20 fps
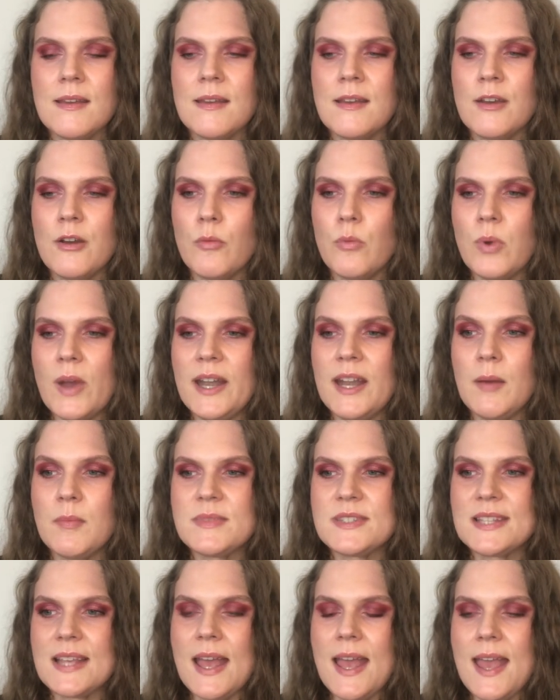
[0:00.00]
when I'm
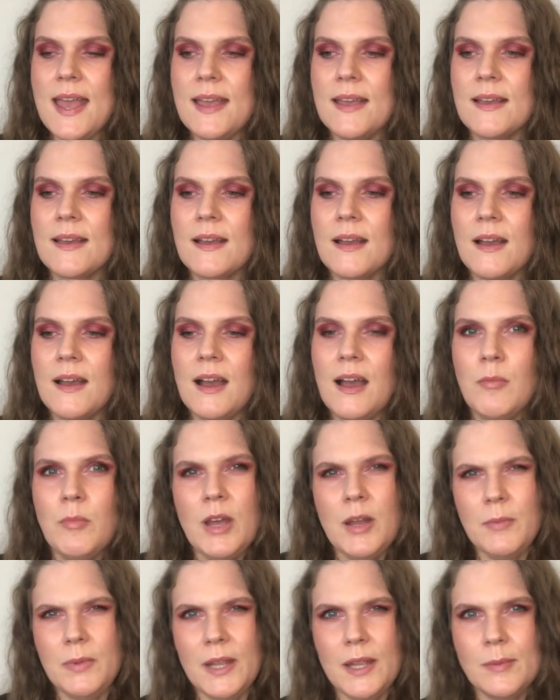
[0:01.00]
saying I
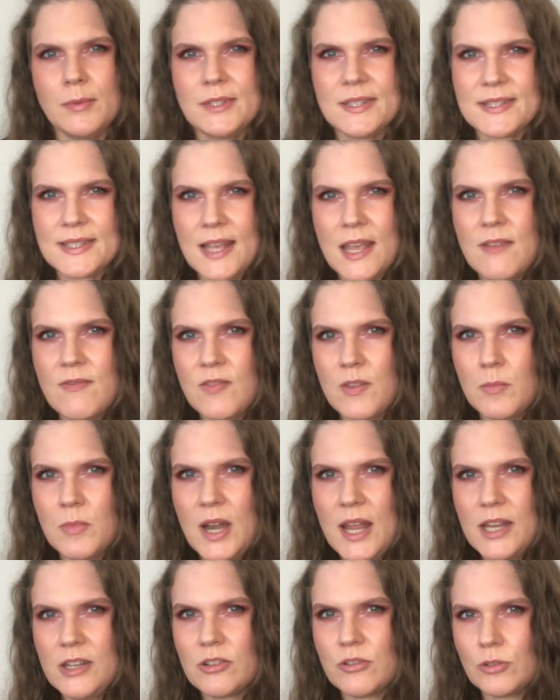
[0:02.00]
might be able to save them
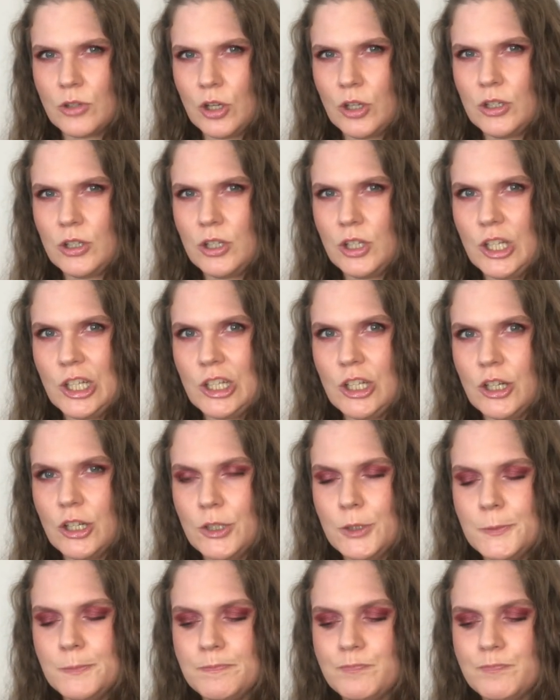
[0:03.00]
later on, you know.